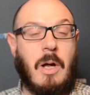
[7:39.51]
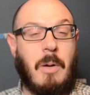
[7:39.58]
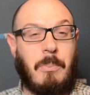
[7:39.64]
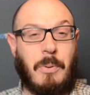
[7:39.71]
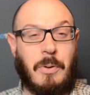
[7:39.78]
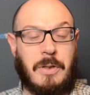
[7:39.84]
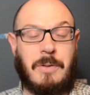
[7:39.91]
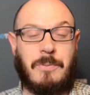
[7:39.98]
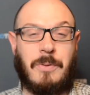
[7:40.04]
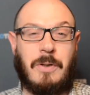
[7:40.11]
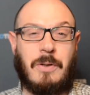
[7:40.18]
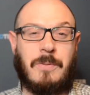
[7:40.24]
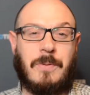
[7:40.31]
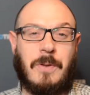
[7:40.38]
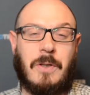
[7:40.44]
But if we
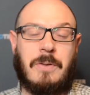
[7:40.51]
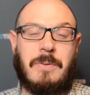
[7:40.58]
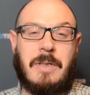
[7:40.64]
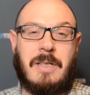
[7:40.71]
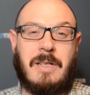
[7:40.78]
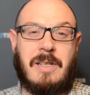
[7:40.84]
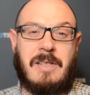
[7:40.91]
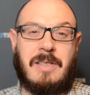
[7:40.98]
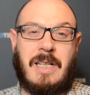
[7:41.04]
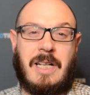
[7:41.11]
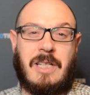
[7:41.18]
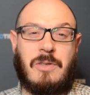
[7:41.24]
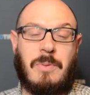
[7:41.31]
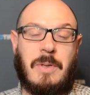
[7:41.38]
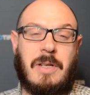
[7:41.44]
look further into the
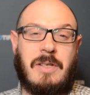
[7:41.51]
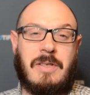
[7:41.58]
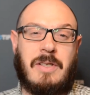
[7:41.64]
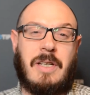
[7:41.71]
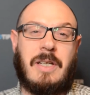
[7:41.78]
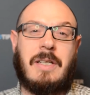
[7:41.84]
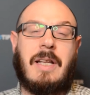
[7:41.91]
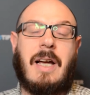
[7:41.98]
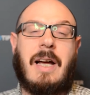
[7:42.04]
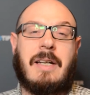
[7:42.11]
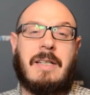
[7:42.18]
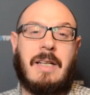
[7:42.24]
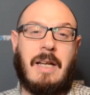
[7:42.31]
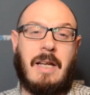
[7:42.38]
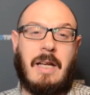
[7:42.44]
stats, we can see that
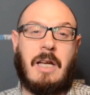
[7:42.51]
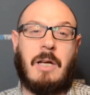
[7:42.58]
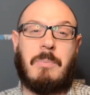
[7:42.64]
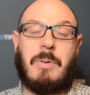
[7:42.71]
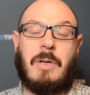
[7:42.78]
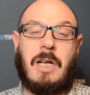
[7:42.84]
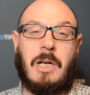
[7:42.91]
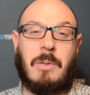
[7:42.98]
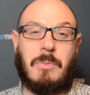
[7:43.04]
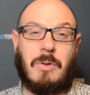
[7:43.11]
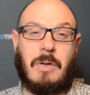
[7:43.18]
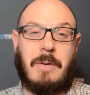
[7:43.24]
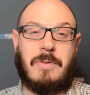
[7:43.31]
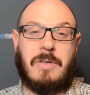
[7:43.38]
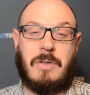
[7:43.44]
Palermo
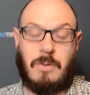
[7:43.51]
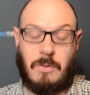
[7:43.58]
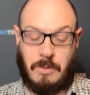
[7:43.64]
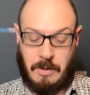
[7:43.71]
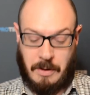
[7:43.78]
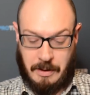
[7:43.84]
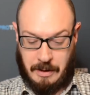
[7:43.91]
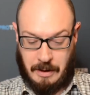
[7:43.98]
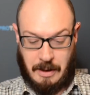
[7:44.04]
have scored,